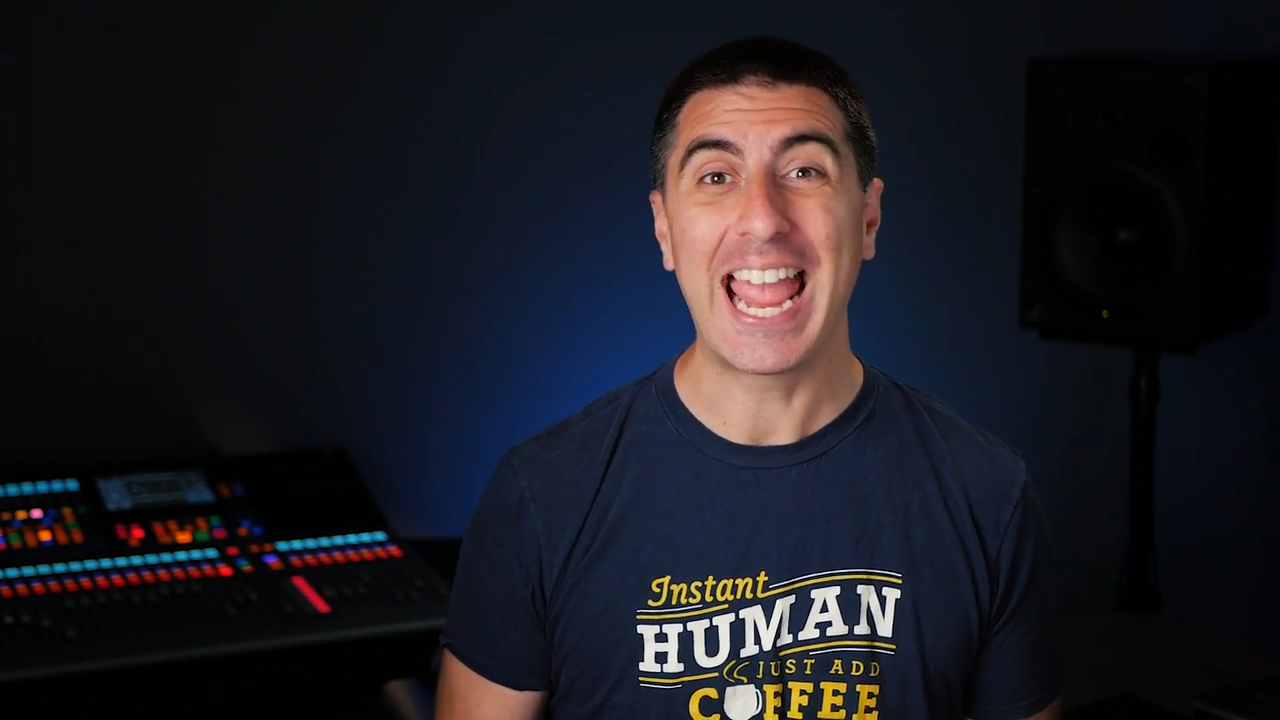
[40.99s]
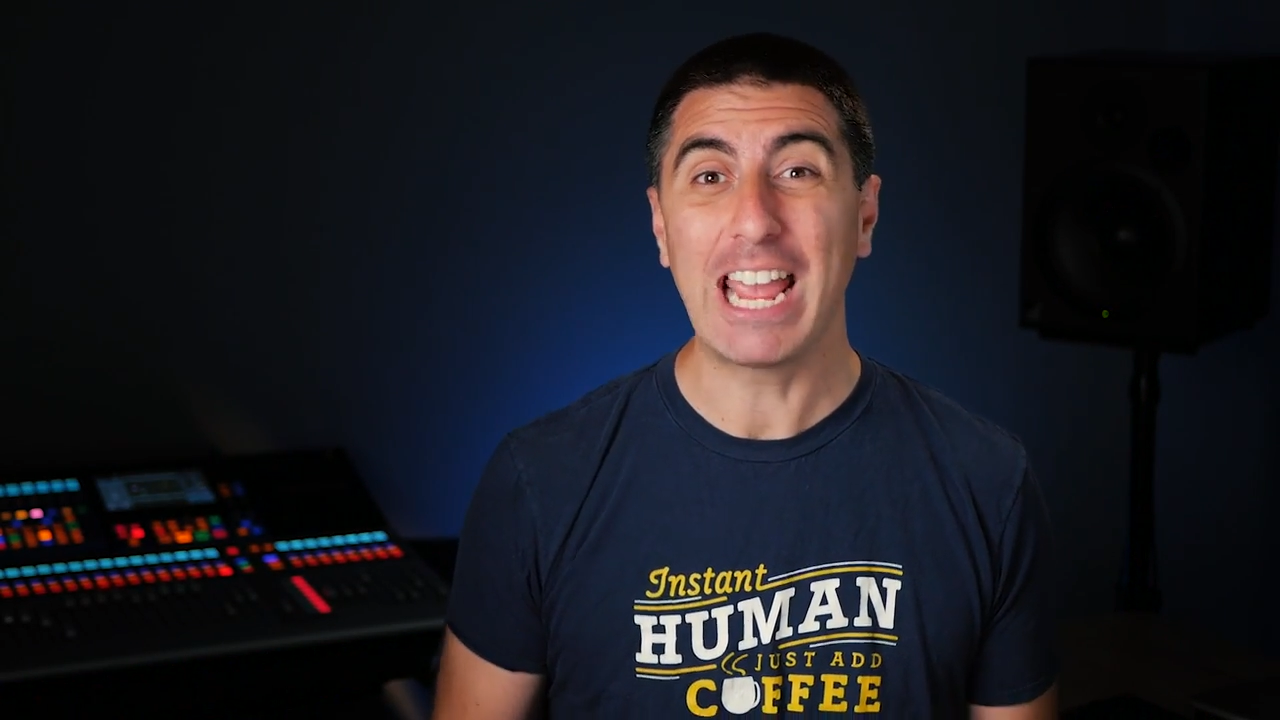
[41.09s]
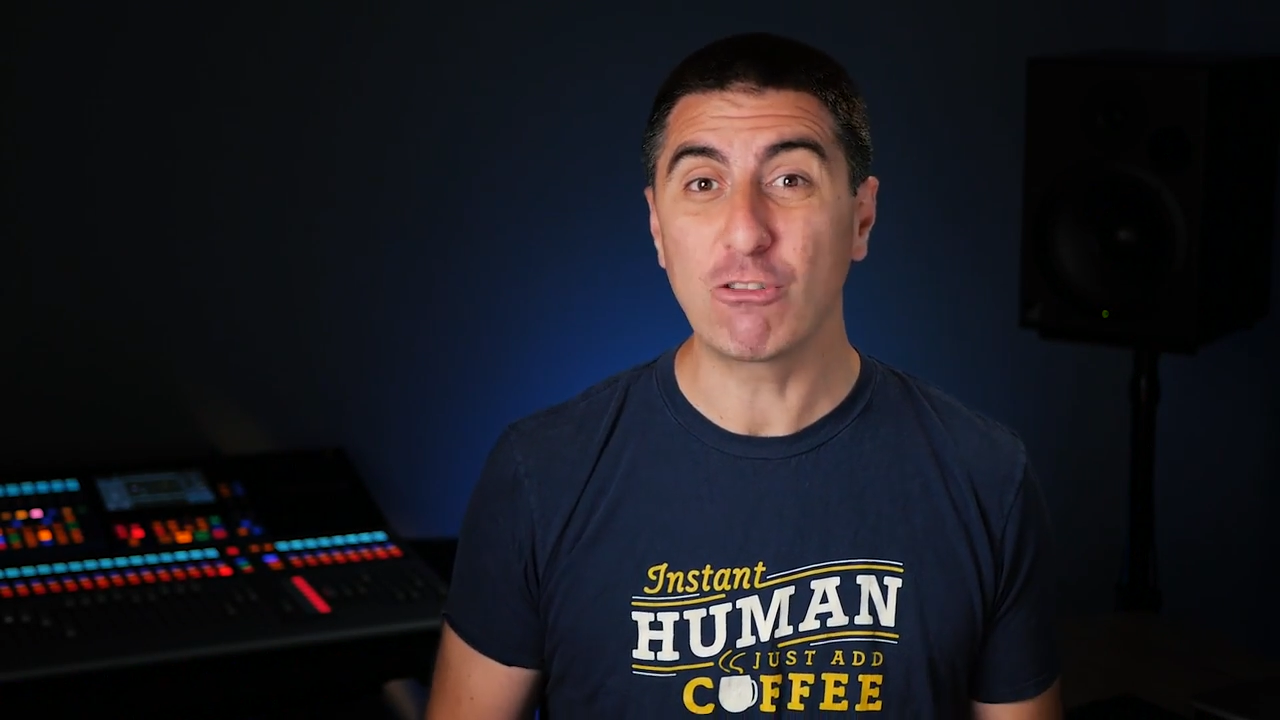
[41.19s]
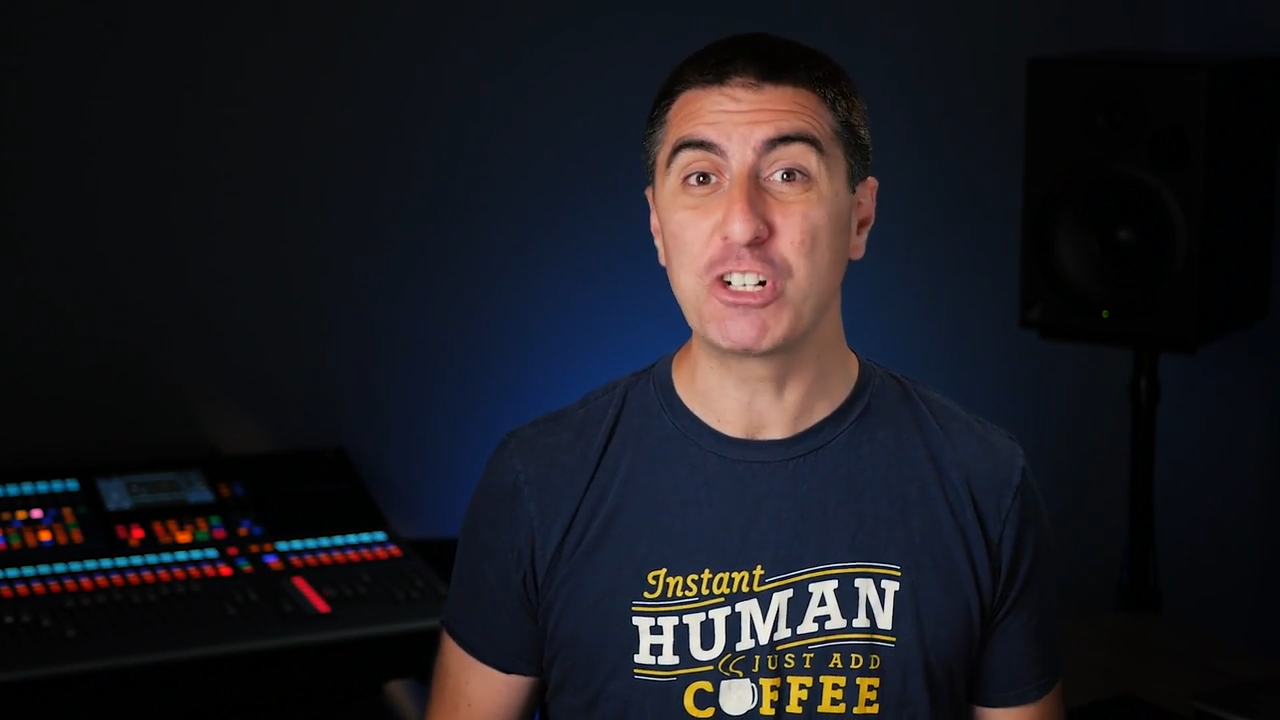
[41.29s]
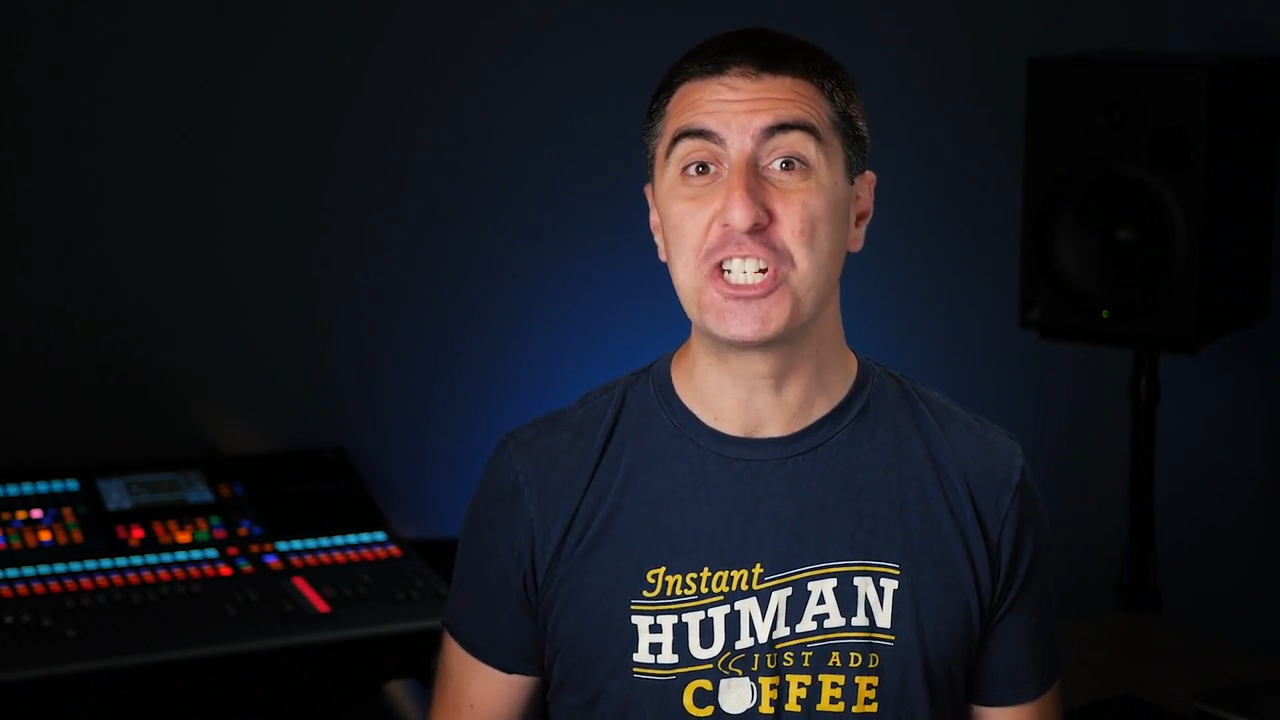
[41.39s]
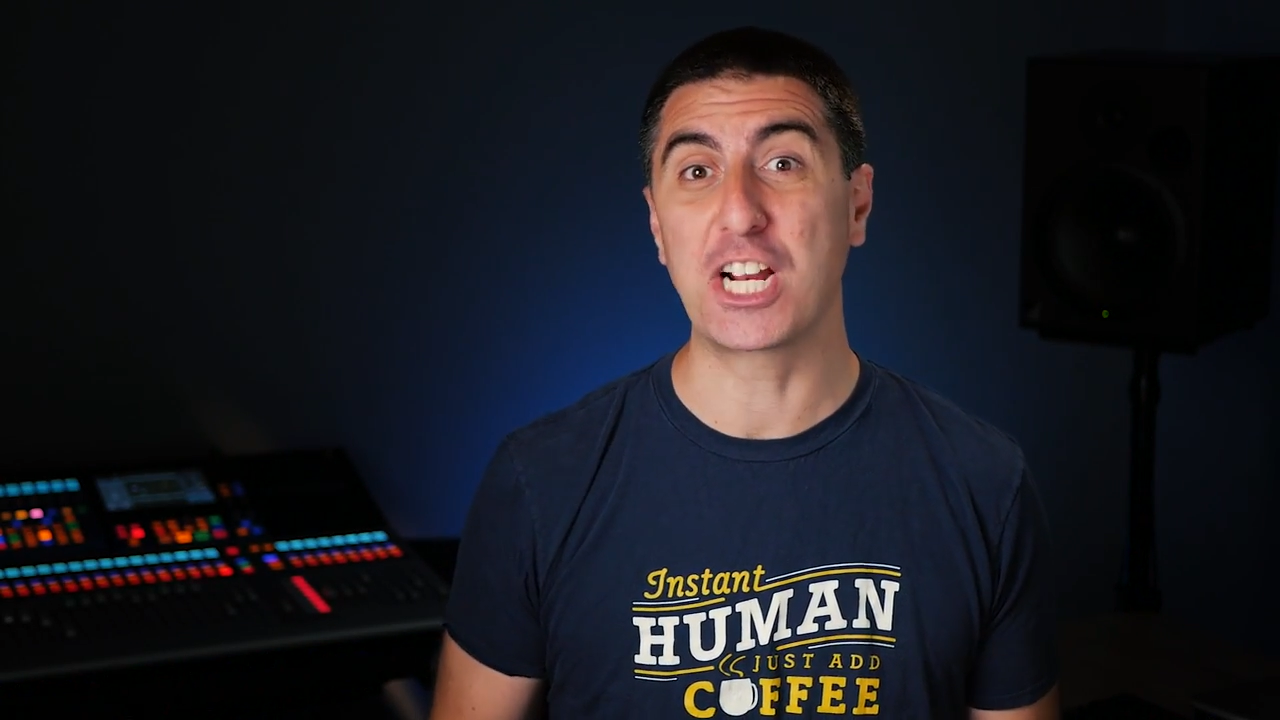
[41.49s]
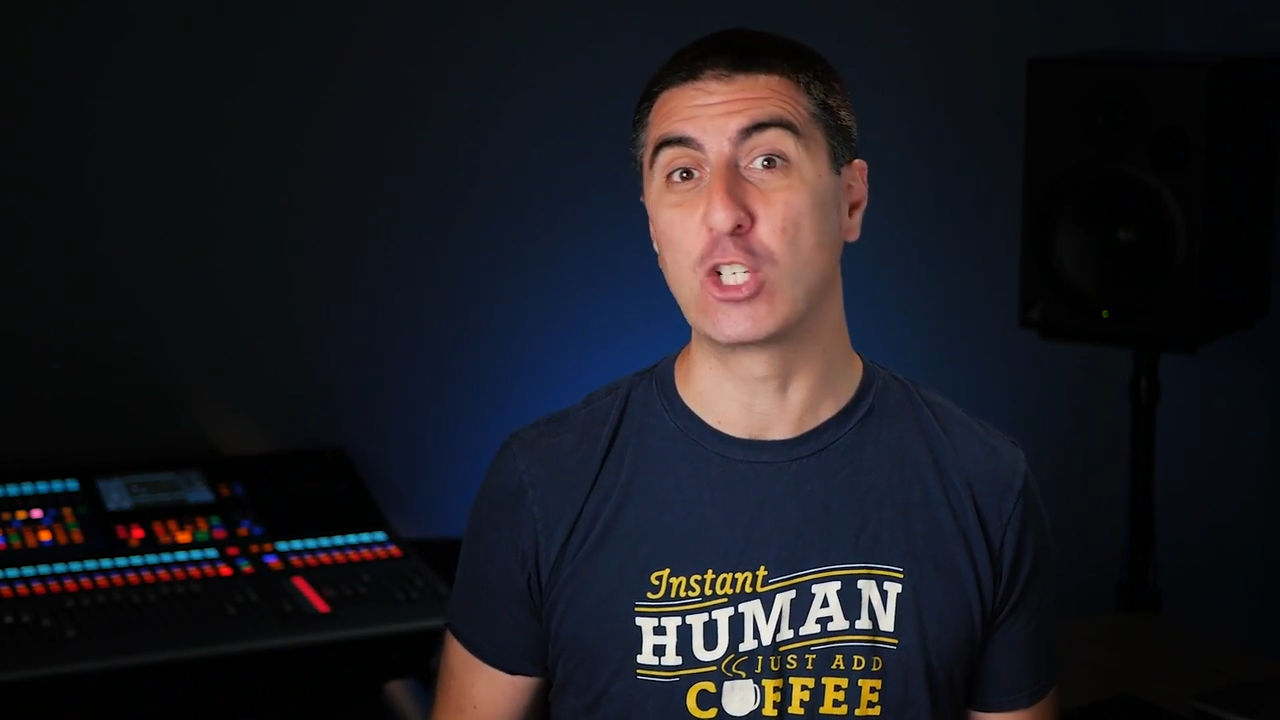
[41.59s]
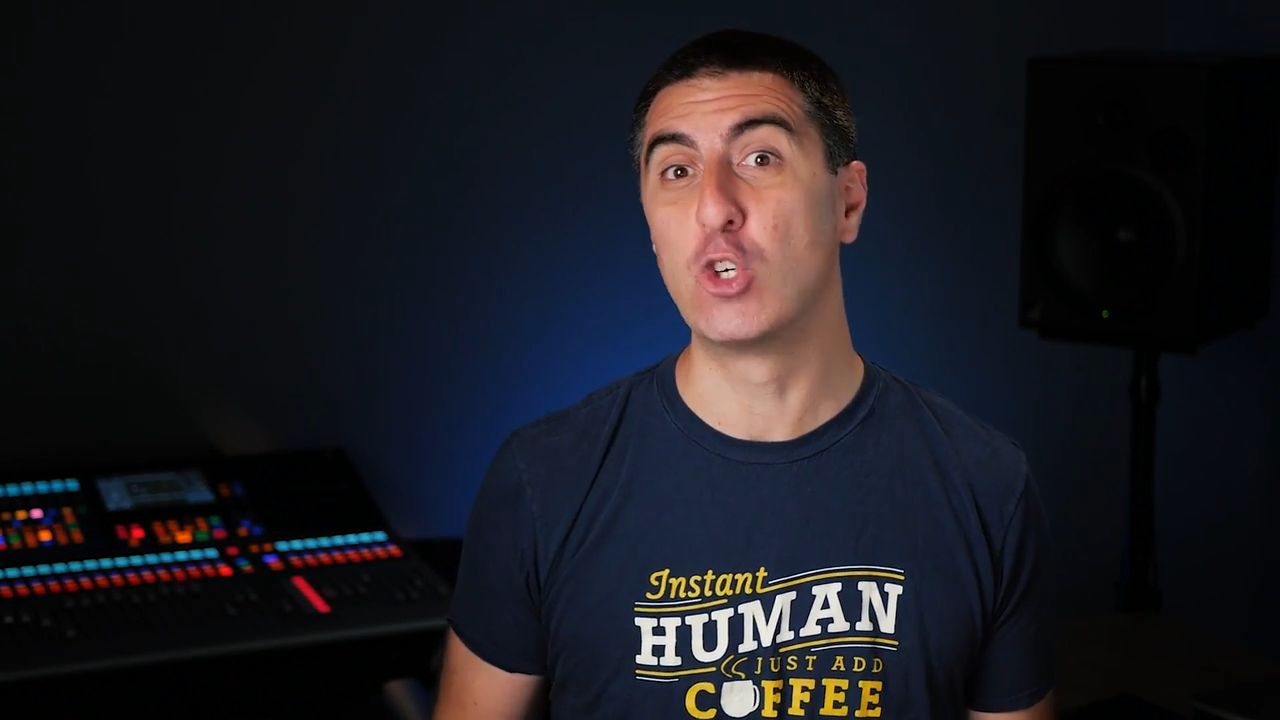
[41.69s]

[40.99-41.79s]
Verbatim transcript: and reject